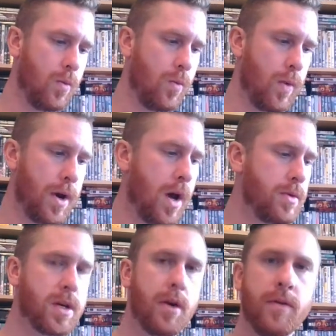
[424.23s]
When I
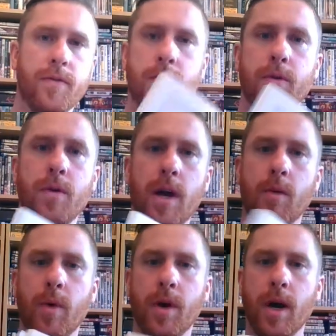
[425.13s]
was going through,
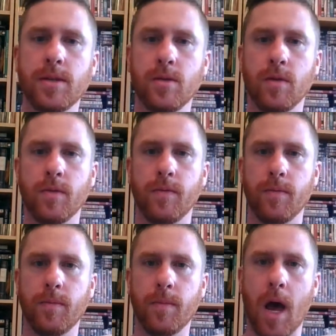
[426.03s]
when I sort of
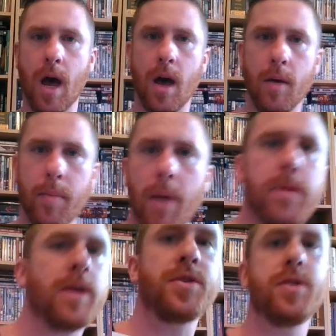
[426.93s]

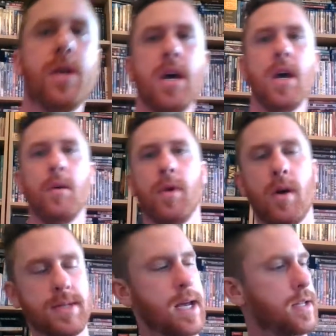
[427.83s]
published, when I
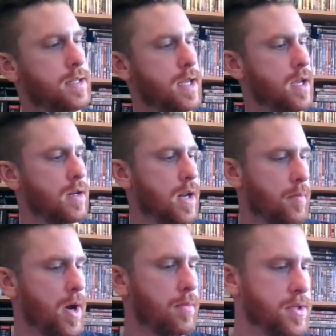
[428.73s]
was editing and
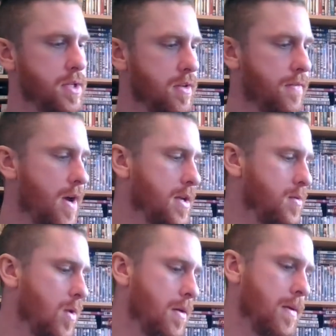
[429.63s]
publishing the first
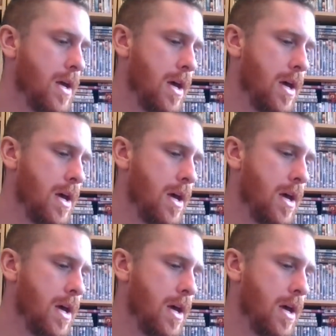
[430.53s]
one,